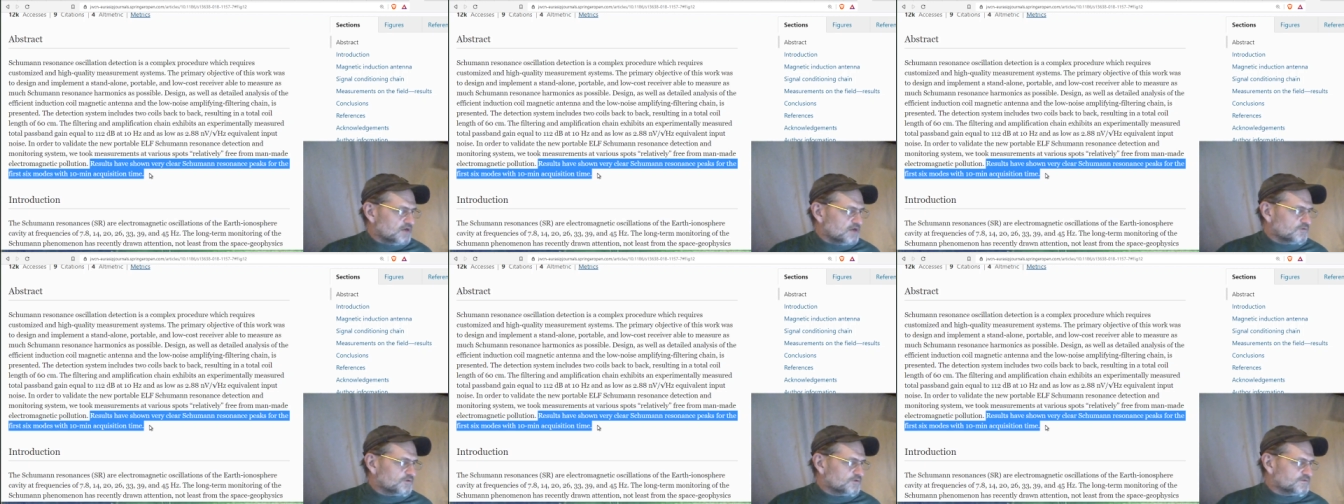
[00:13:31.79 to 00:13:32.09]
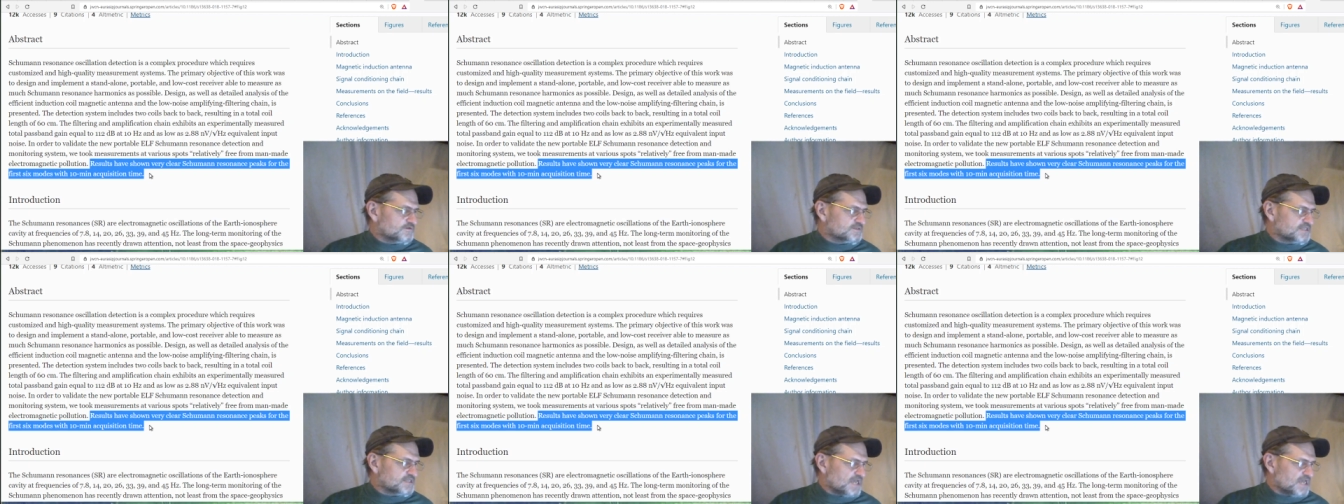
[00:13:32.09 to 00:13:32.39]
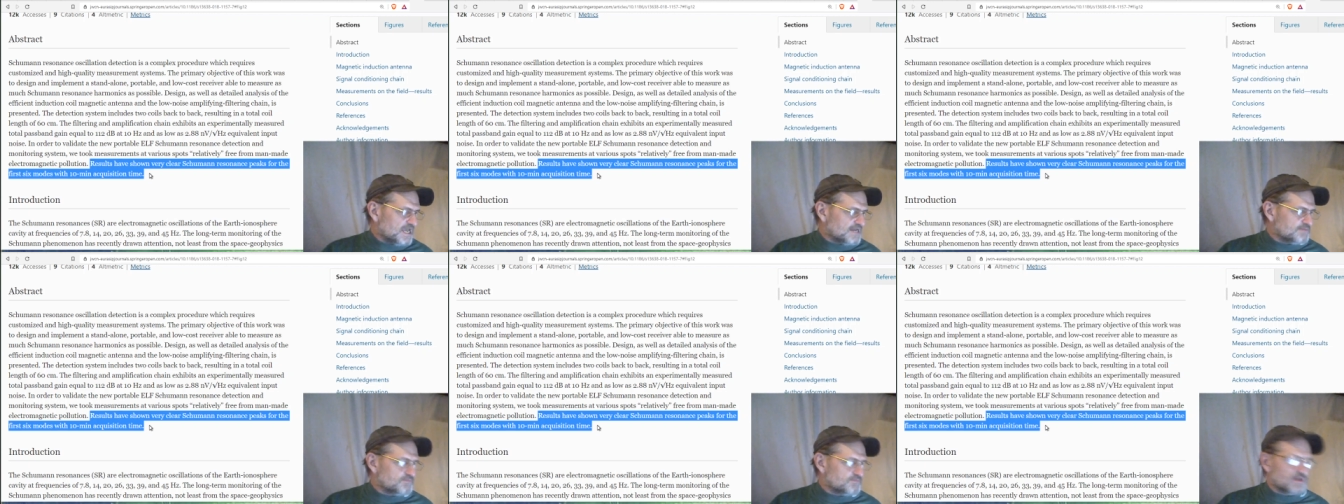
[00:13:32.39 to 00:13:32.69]
with
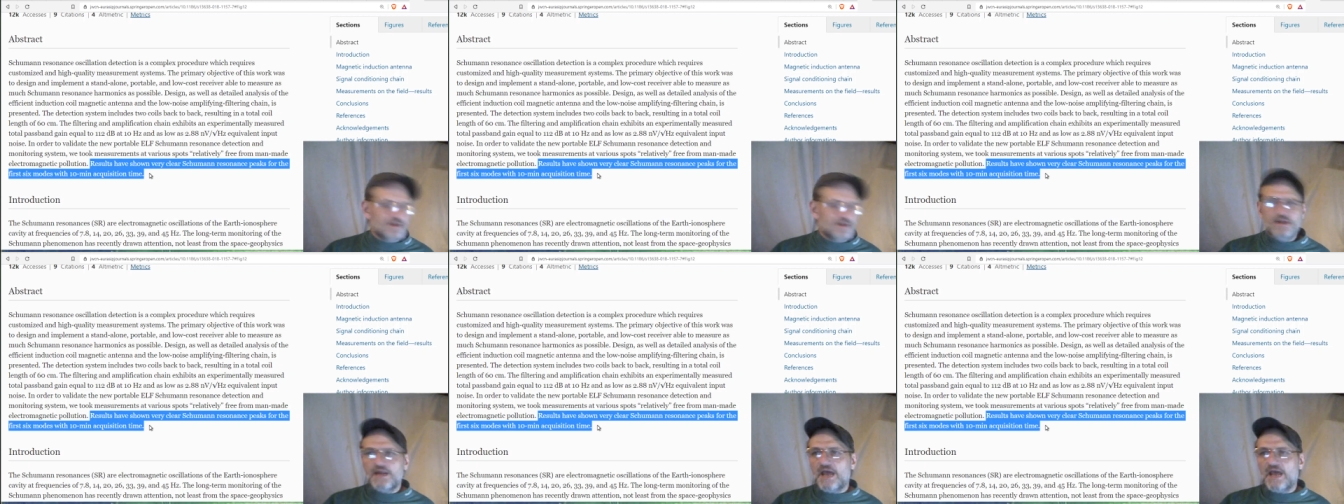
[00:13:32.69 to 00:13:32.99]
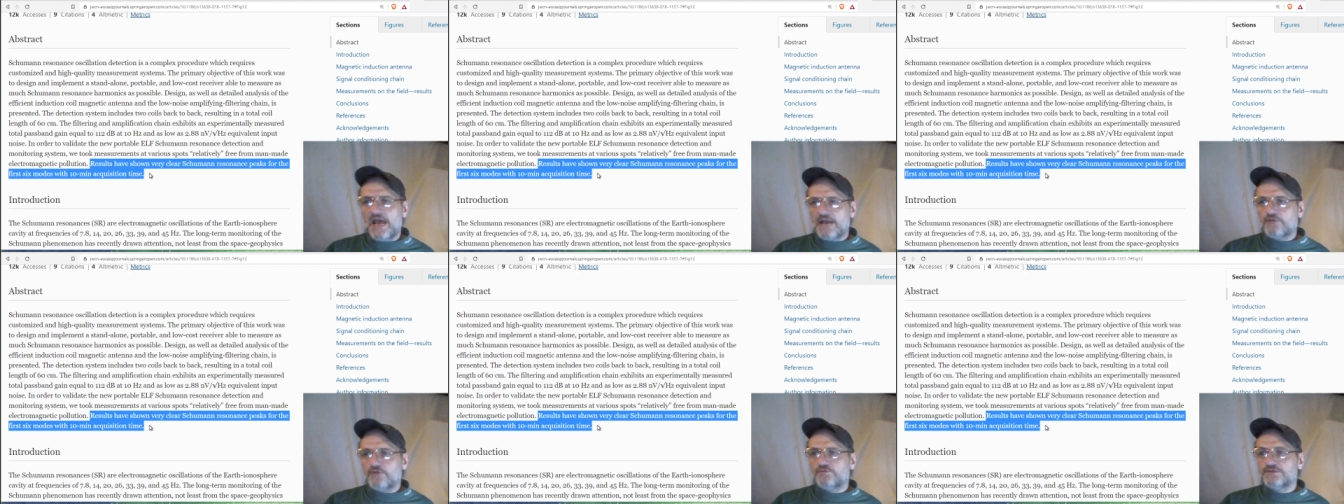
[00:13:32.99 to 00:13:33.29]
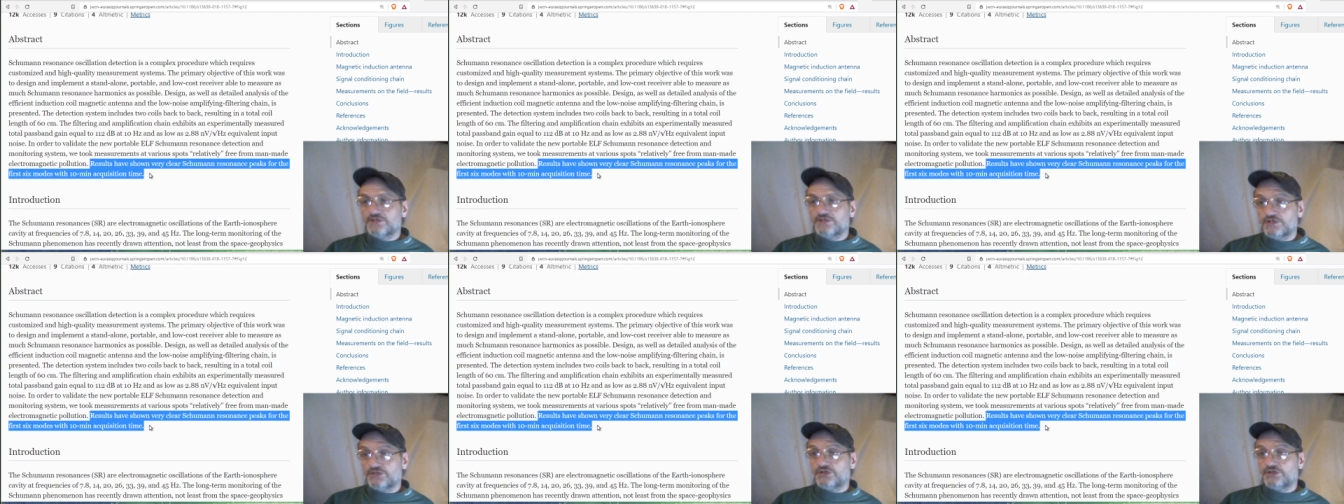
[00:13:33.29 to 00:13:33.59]
10 minute
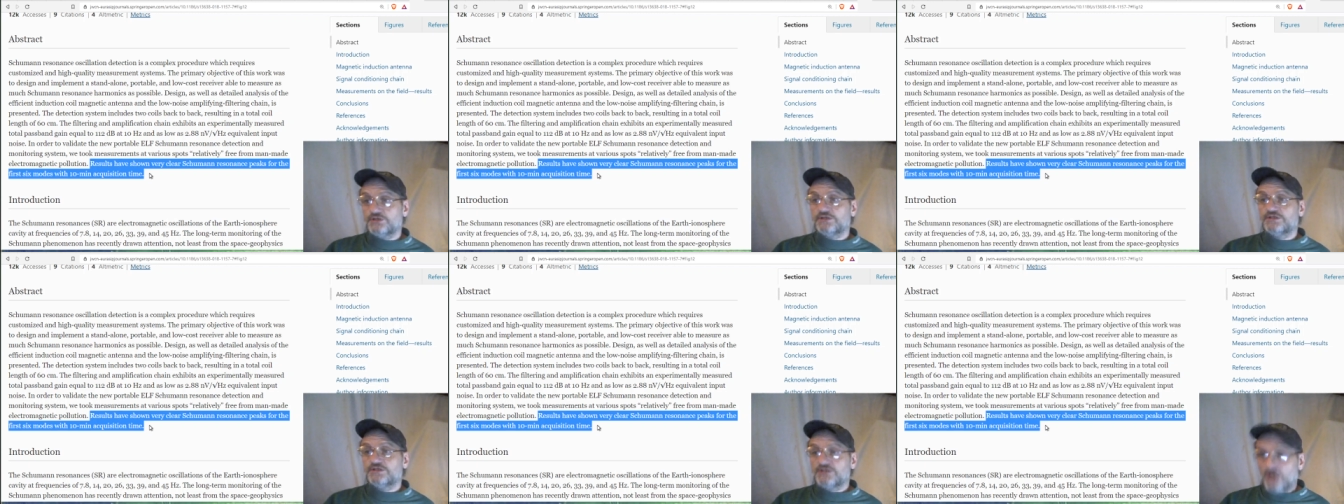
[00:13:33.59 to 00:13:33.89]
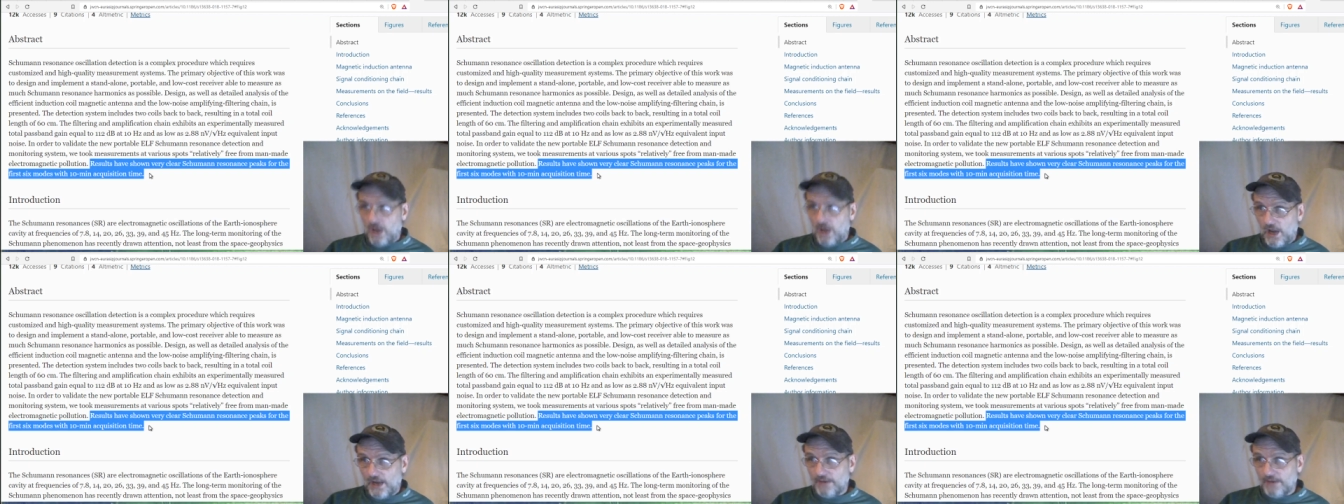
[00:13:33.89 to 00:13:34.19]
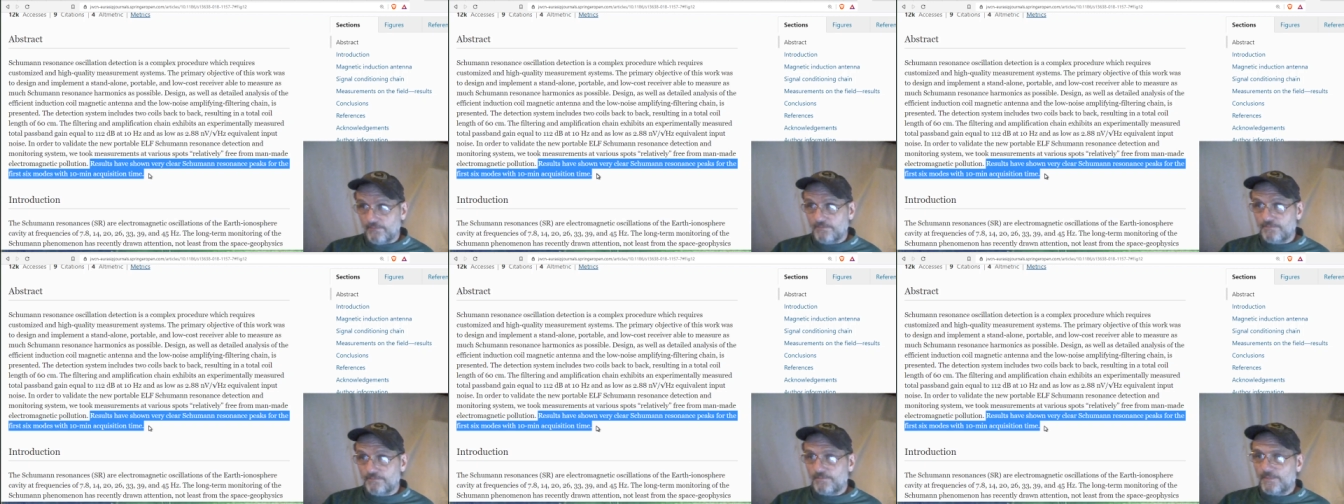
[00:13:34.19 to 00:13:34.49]
acquisition time.
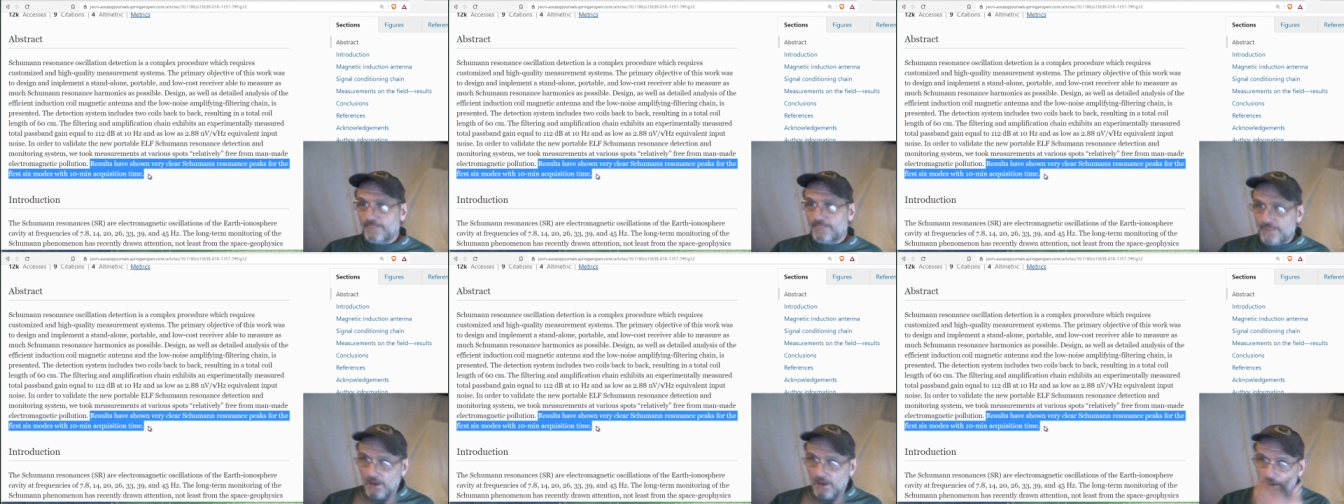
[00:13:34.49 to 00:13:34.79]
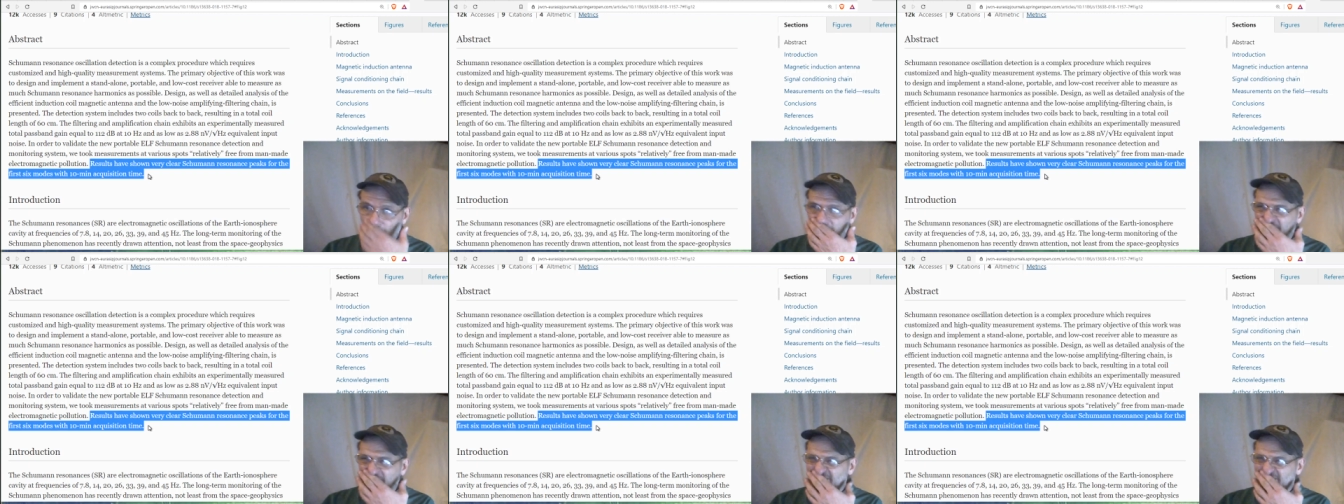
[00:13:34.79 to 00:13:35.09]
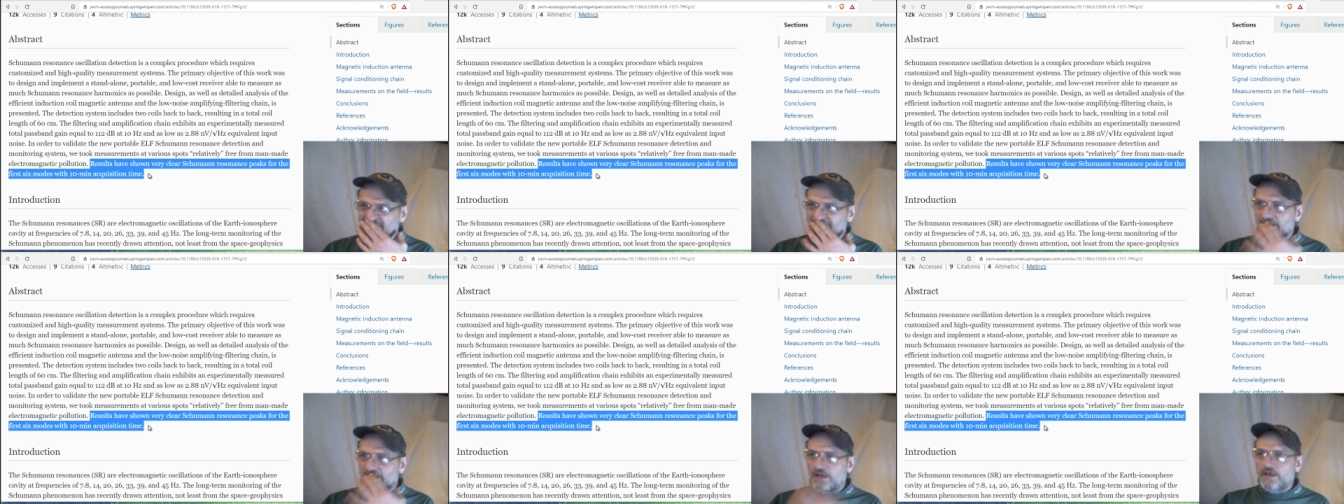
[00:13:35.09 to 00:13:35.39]
Okay.
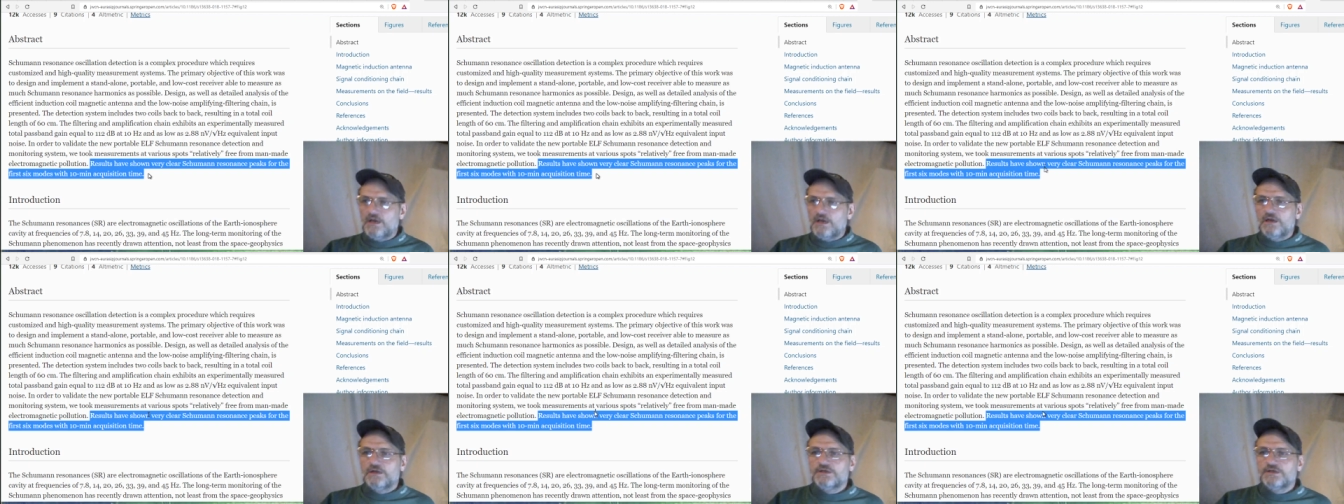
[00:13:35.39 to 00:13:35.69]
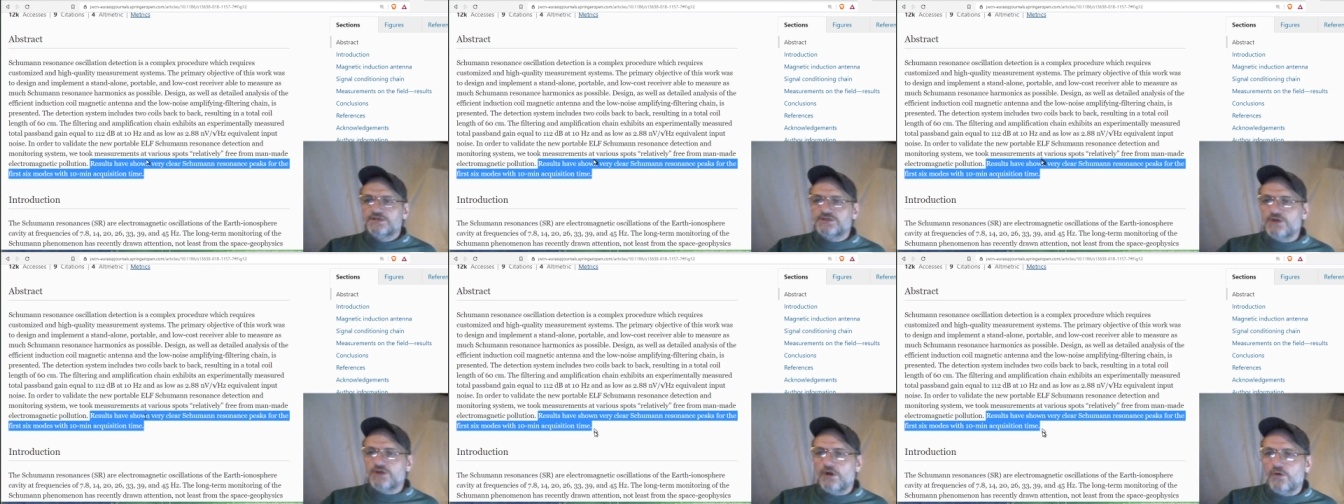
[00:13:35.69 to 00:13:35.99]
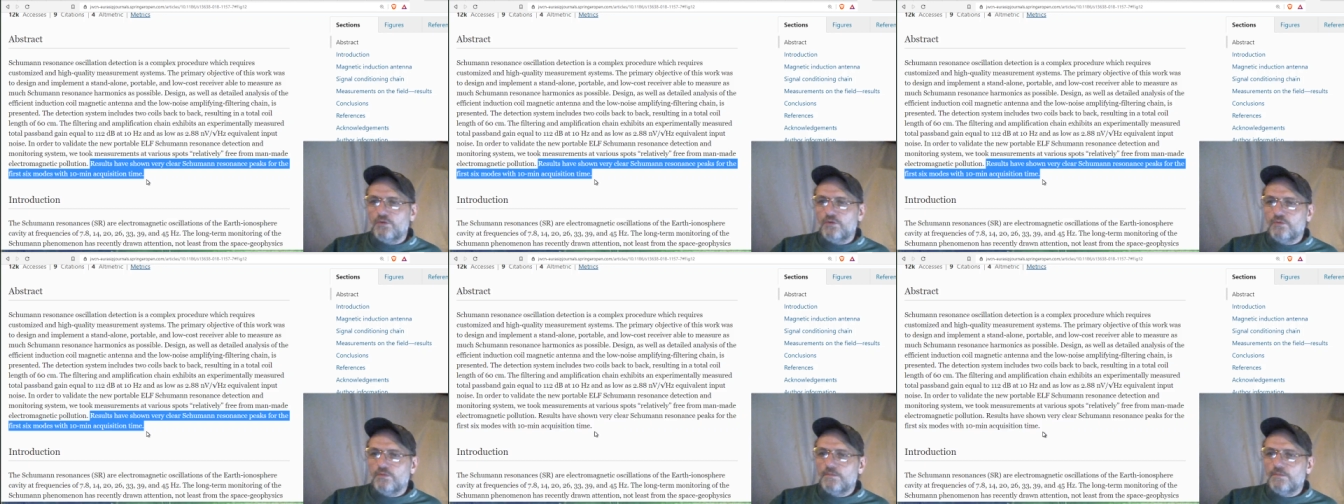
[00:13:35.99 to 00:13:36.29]

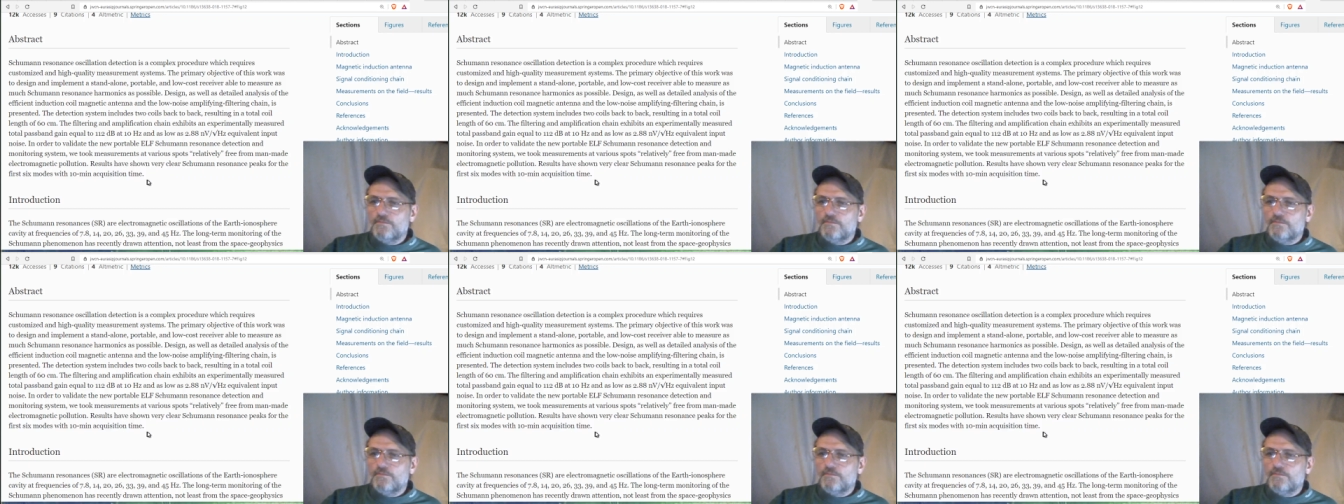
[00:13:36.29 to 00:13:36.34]
So